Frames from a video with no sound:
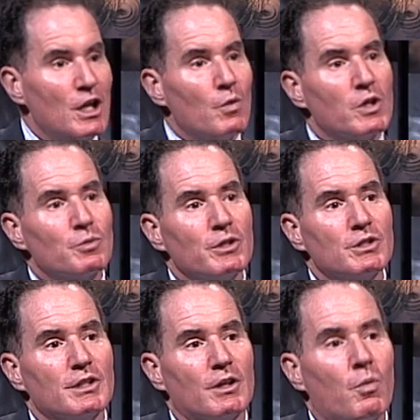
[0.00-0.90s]
which
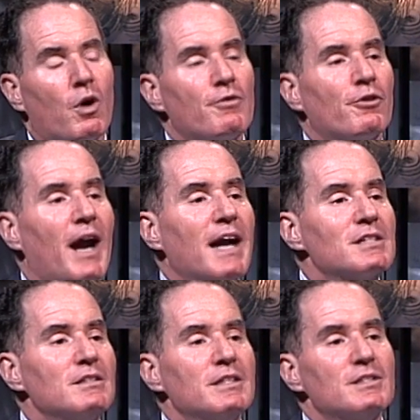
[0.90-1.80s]
was an award for
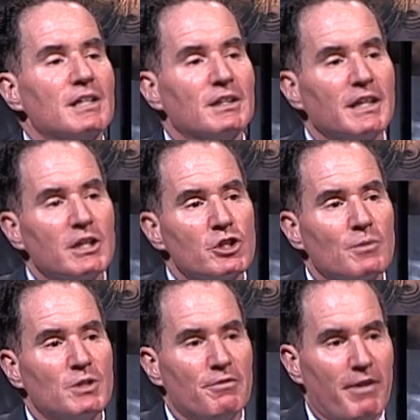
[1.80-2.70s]
excellence in
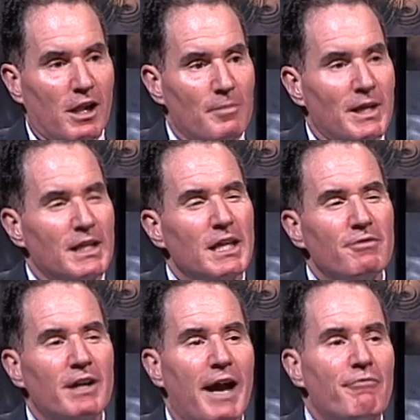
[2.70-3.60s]
leadership development,
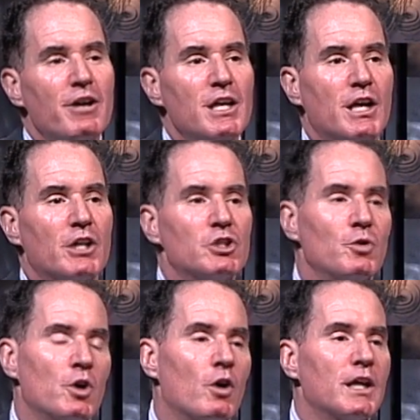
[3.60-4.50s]
given every year to
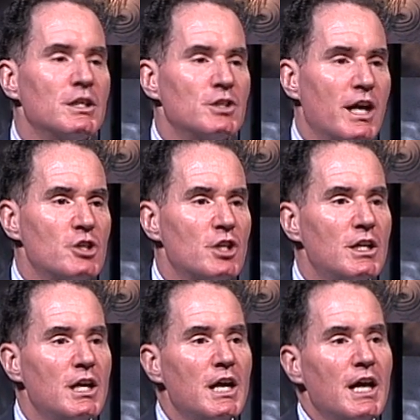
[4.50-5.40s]
an organization
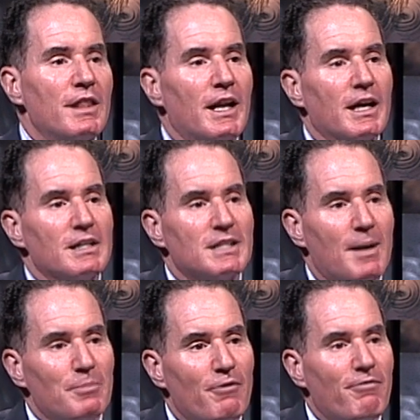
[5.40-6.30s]
that
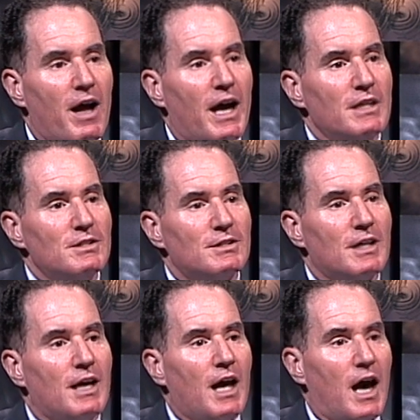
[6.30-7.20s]
exemplifies
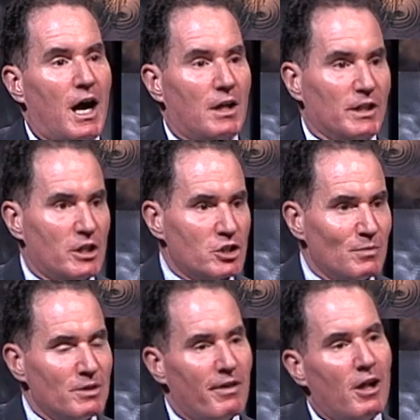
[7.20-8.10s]
uh, leadership
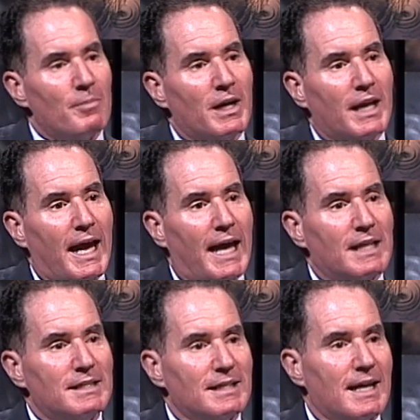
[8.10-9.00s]
development
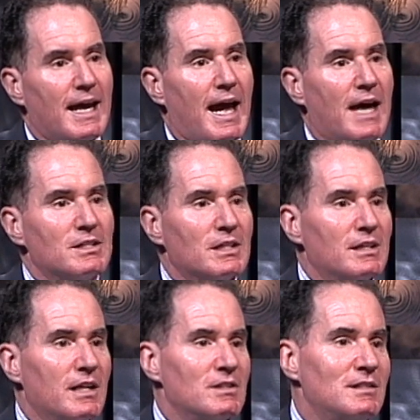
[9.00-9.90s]
and has, a, has